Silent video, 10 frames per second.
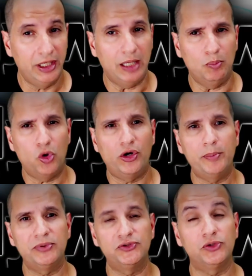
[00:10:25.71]
And more
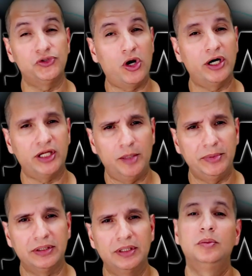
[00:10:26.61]
episodes are
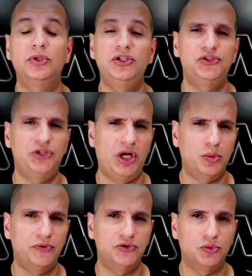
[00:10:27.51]
coming. Please share
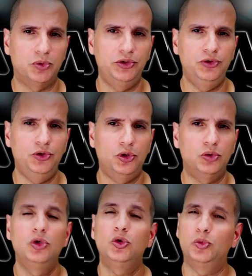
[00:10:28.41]
with someone you know
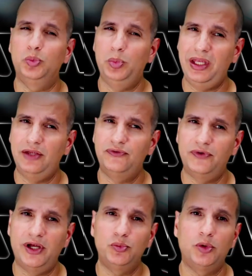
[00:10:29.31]
who may
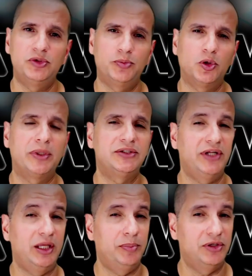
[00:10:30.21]
find what we spoke about
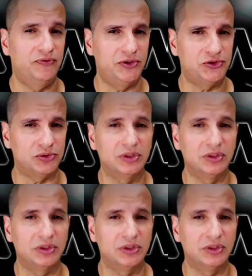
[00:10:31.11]
today beneficial.